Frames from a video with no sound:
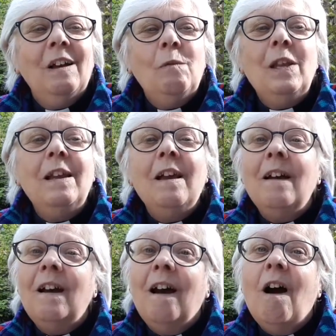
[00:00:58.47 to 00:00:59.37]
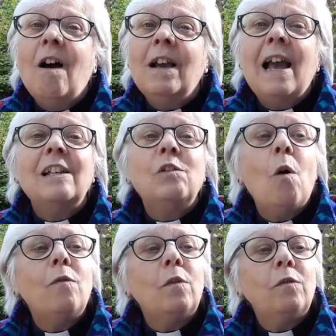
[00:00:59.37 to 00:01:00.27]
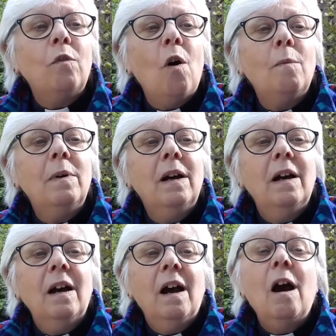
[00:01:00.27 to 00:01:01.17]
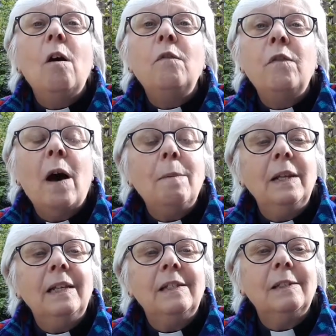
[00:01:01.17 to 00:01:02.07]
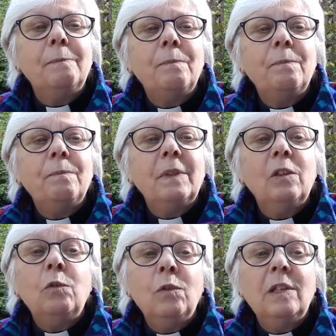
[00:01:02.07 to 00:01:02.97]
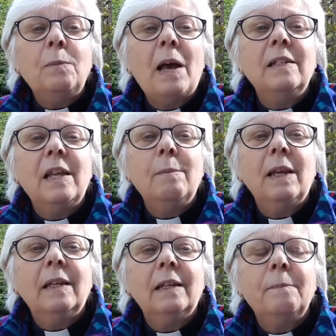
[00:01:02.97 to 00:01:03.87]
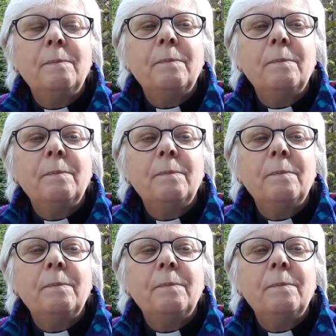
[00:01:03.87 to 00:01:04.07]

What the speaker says: We are cut off from our families through this pandemic.